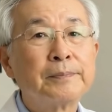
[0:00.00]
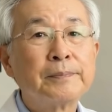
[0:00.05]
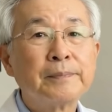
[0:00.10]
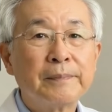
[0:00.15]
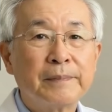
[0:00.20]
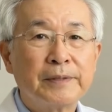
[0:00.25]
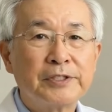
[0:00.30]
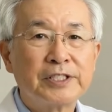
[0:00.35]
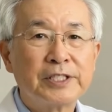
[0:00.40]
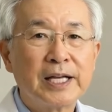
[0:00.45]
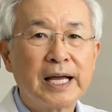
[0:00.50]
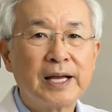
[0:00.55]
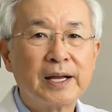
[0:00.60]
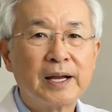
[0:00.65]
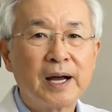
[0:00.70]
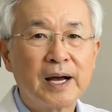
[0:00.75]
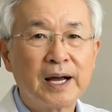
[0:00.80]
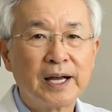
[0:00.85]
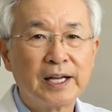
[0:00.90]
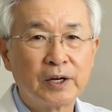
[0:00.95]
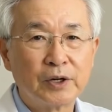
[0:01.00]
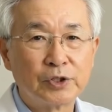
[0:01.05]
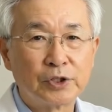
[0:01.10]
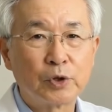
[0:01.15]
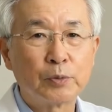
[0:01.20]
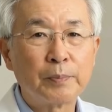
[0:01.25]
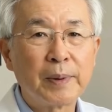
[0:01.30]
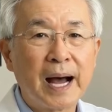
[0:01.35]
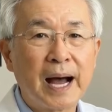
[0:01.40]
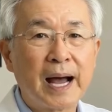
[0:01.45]
Stay lying on your
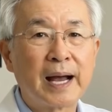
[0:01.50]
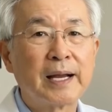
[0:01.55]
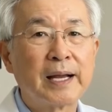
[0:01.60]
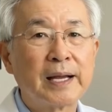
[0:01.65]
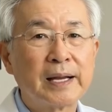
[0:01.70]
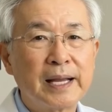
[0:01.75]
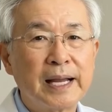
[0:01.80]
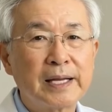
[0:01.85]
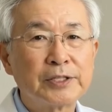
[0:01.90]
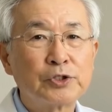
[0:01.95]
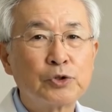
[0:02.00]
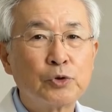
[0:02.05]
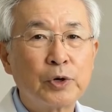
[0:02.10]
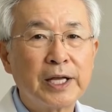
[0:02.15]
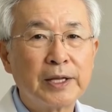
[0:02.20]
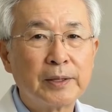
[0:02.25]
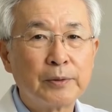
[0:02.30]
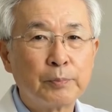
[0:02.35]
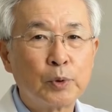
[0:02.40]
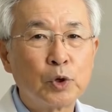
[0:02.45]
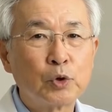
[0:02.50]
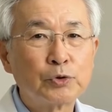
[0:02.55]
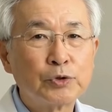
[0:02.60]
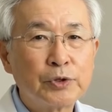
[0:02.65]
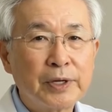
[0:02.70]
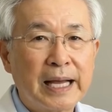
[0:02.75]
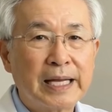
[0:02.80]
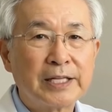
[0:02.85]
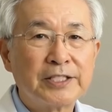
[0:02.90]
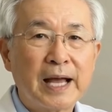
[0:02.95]
back and straighten both
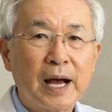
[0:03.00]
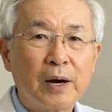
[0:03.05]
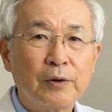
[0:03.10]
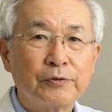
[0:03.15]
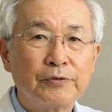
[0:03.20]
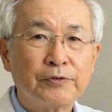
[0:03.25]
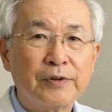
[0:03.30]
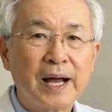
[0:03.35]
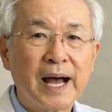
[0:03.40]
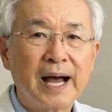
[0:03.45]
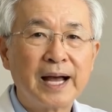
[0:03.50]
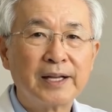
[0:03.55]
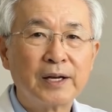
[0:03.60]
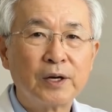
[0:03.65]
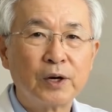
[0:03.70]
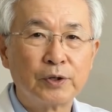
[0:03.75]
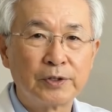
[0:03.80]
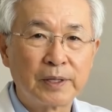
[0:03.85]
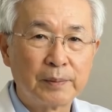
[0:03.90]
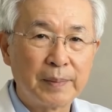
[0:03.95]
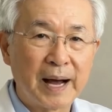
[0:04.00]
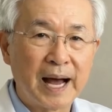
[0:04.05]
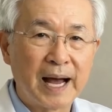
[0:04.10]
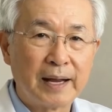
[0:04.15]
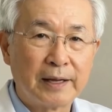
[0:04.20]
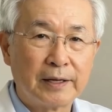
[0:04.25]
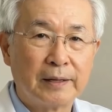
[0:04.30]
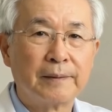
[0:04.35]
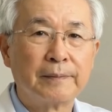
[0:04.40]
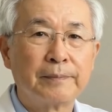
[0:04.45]
legs out flat on the
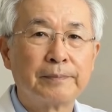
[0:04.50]
mat.